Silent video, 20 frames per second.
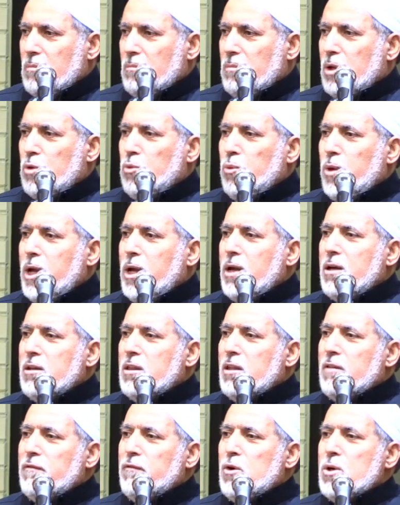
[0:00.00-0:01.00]
But we hear
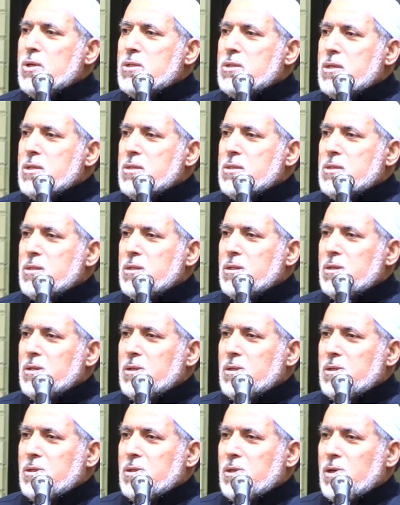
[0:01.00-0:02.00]
their voices
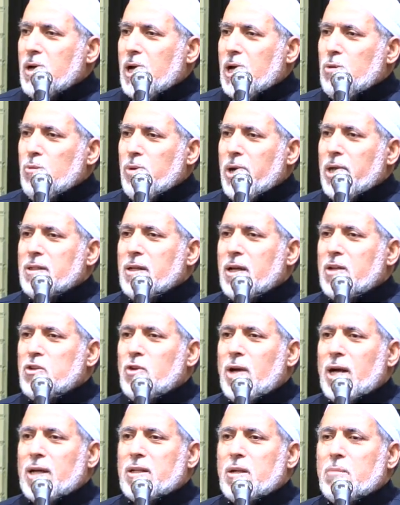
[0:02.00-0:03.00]
and we get
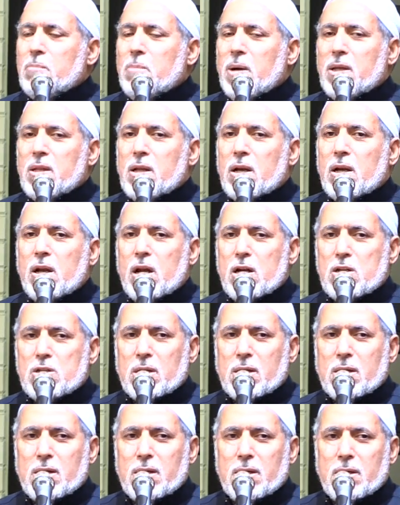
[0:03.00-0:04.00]
attracted by their
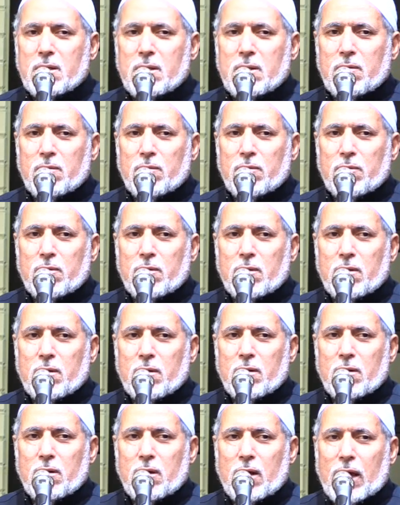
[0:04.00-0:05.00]
logic
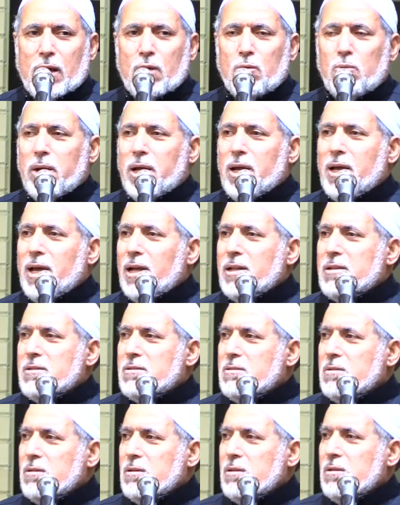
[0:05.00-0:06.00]
and we
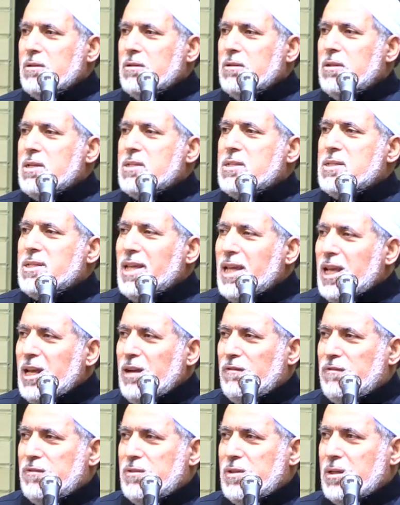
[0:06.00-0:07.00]
get
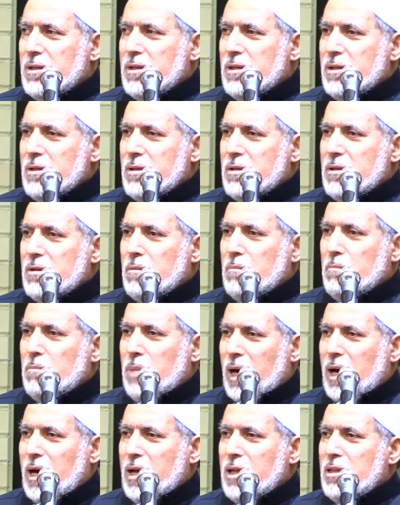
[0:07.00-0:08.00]
deceived
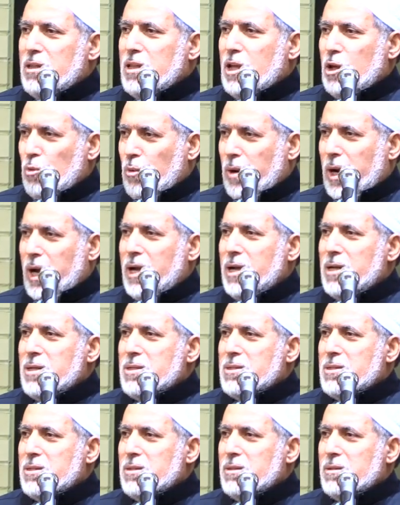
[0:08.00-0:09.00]
by their
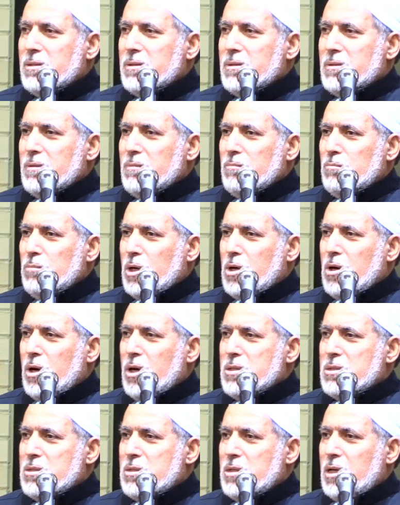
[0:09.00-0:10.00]
ways
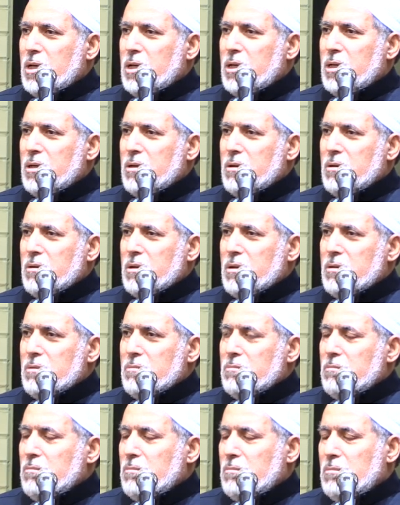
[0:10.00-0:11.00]
because they
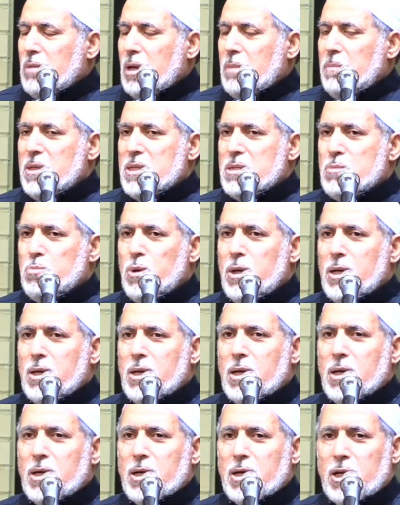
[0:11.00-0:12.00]
may be
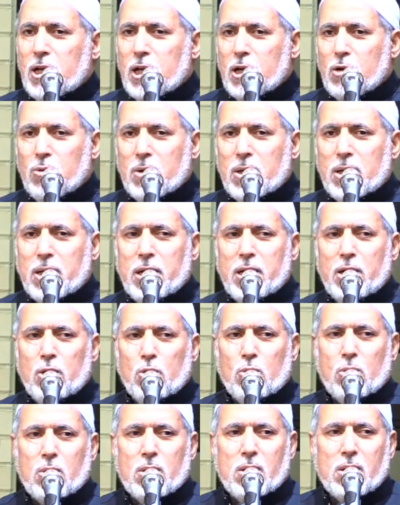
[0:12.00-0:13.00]
speaking eloquently
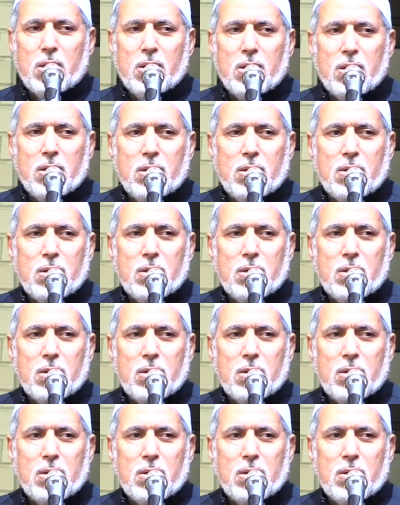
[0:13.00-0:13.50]
or